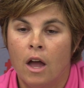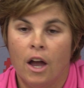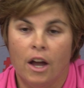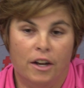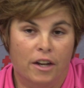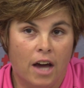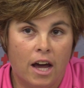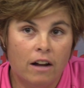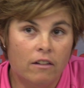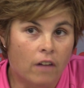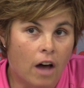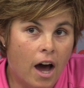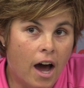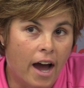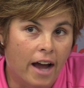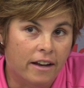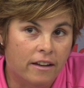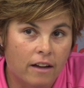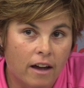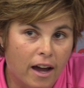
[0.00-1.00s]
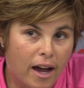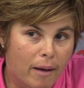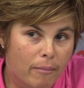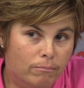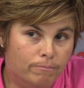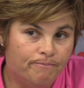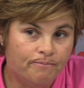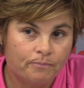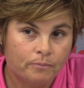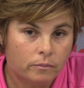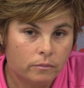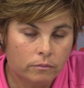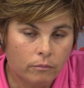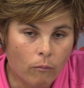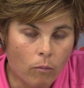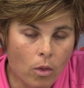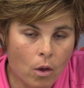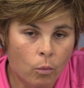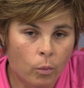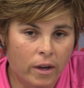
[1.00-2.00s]
Not a lot.
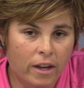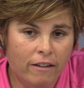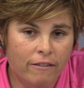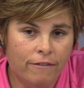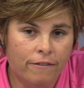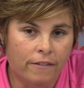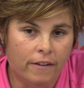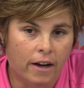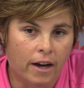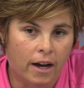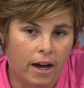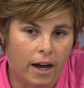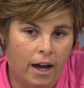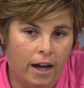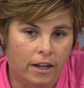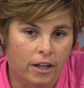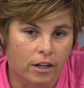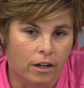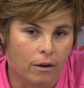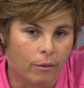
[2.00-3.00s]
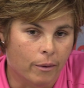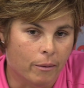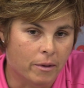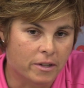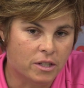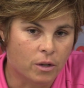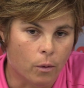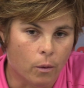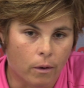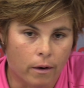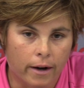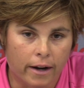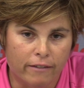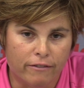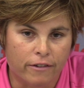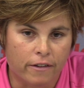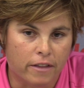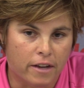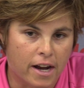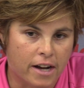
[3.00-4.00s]
We went to Oregon for the